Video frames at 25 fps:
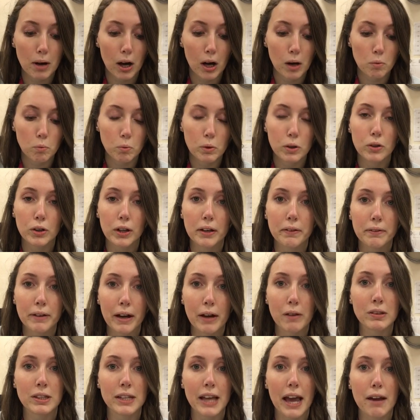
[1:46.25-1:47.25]
I will get
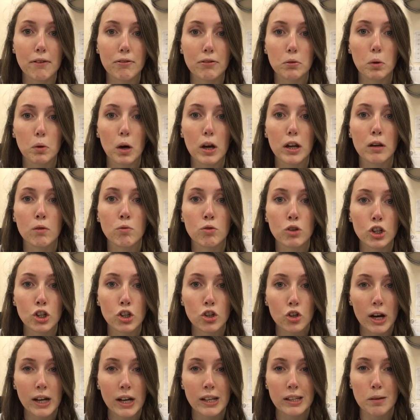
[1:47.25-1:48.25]
round to everyone. I'm just
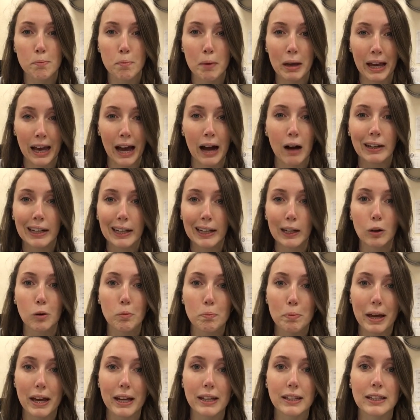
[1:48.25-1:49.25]
trying to pick out little
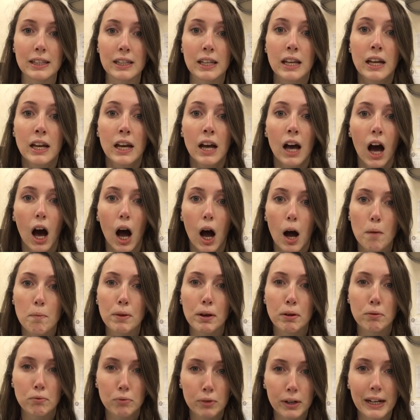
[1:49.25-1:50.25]
bits
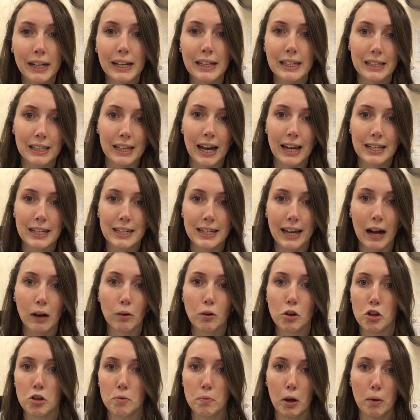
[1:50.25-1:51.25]
that really stand
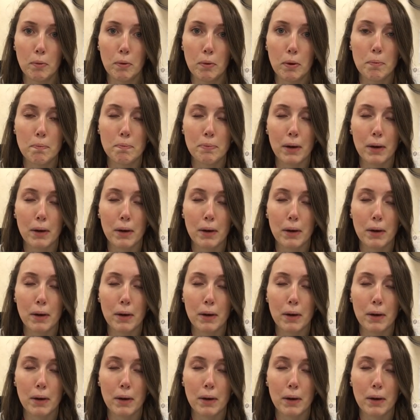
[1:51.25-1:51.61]
out at the moment,